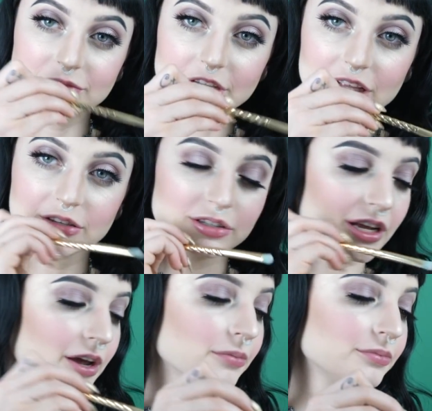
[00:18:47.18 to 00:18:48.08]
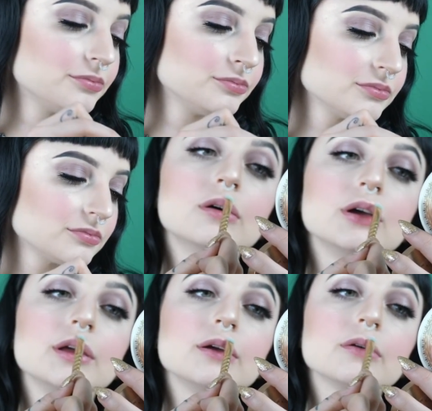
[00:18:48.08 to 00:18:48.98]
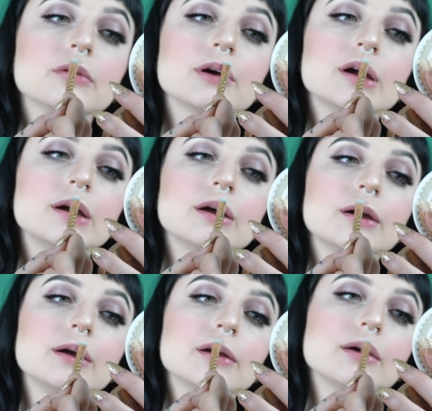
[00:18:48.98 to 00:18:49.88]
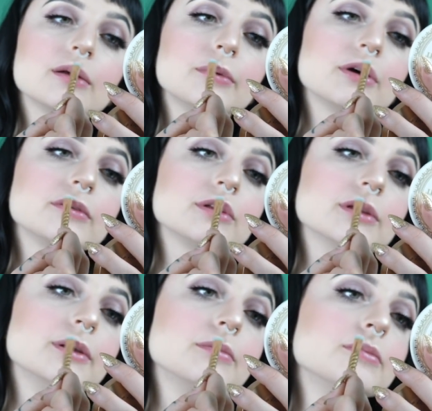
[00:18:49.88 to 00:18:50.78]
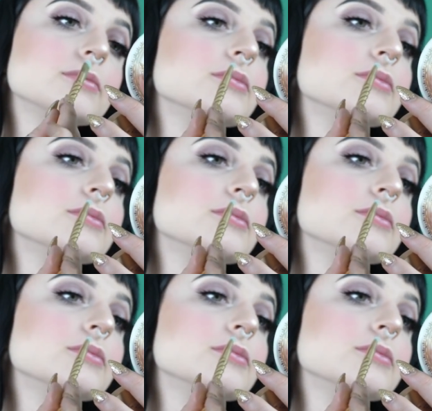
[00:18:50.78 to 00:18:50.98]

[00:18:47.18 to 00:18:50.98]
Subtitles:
Take a little dip. I'll hit right above your lip.